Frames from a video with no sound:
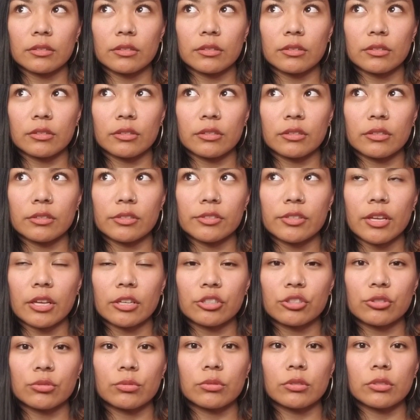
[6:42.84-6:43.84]
or
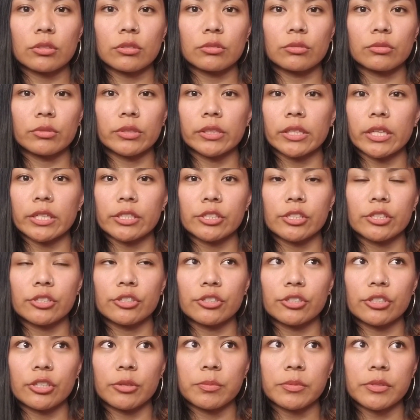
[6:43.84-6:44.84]
sexual
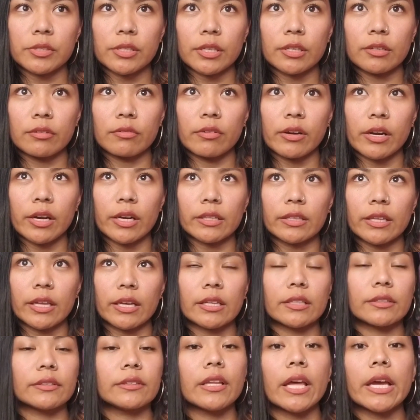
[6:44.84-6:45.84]
relationships in a very
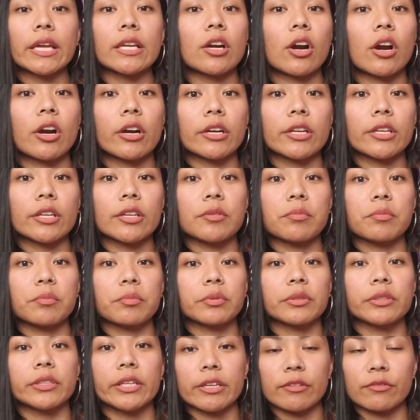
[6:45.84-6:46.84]
like lighthearted,
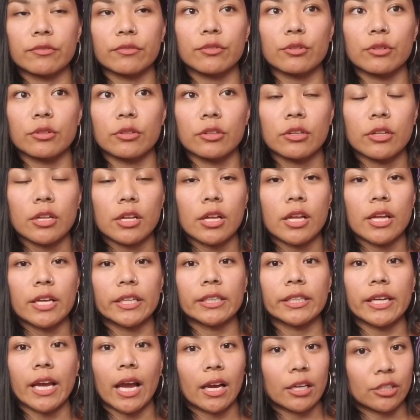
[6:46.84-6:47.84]
playful,
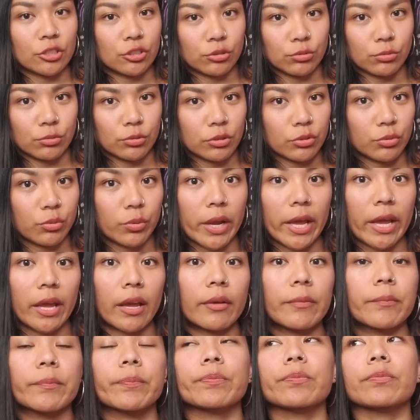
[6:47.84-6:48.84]
casual
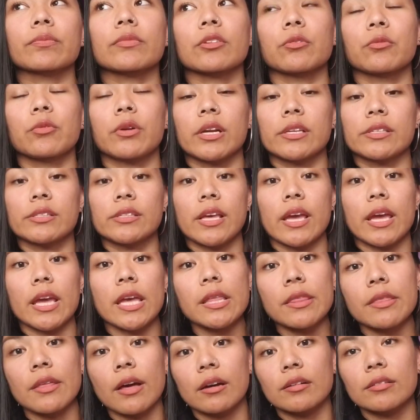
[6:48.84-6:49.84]
way. Whereas the
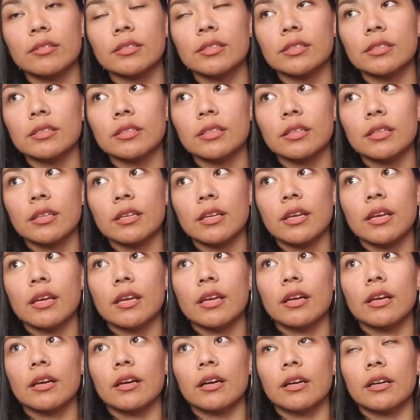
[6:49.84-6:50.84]
eighth house
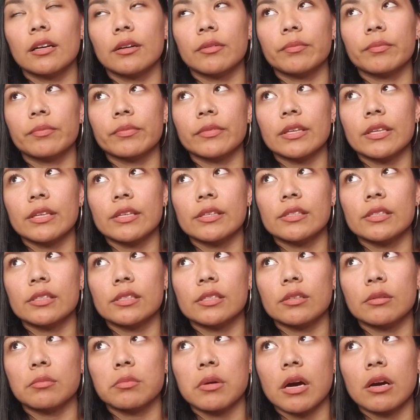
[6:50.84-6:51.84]
um,
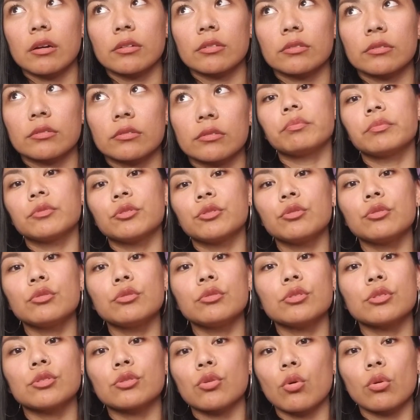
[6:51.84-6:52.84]
is about
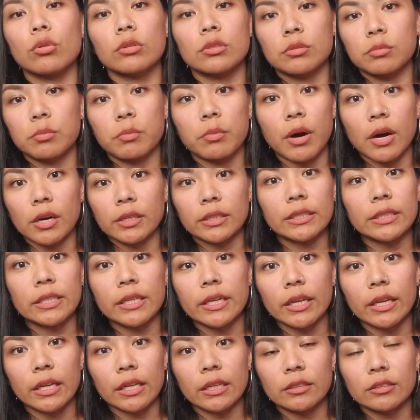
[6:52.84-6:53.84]
two souls
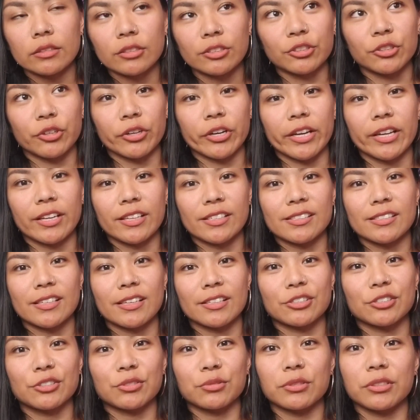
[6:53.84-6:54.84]
bonding during a
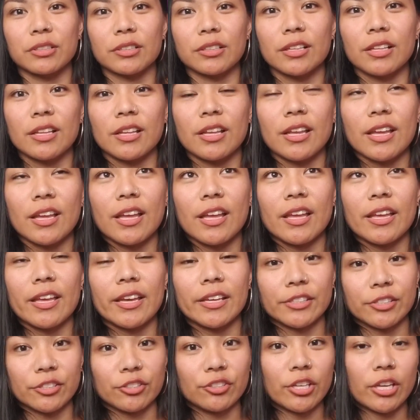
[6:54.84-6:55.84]
sexual
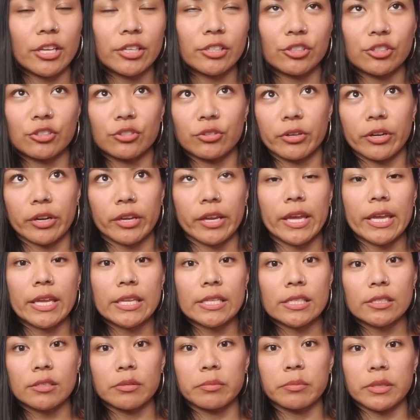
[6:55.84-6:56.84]
exchange, during
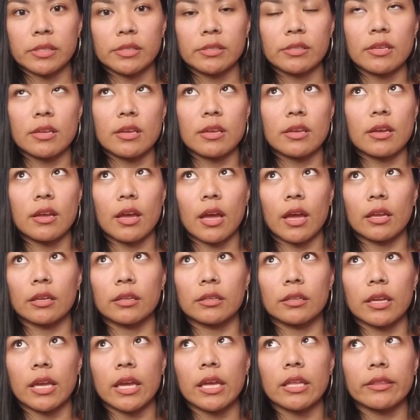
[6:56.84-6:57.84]
intimacy,
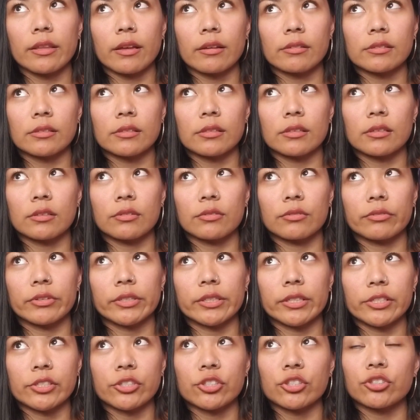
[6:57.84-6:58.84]
and eighth house
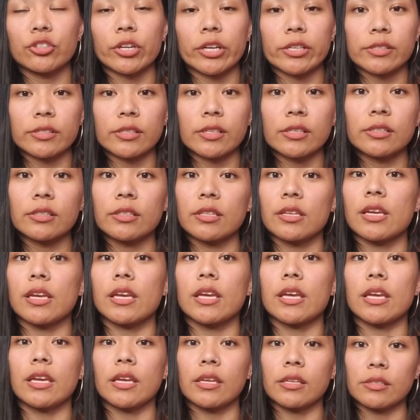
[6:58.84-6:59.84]
really stresses the
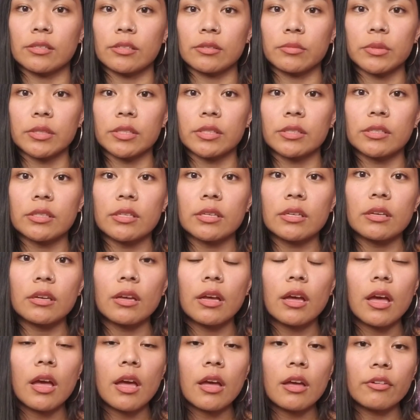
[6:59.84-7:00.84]
intimacy
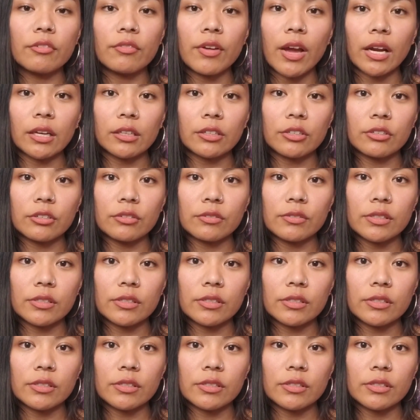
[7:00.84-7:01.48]
factor of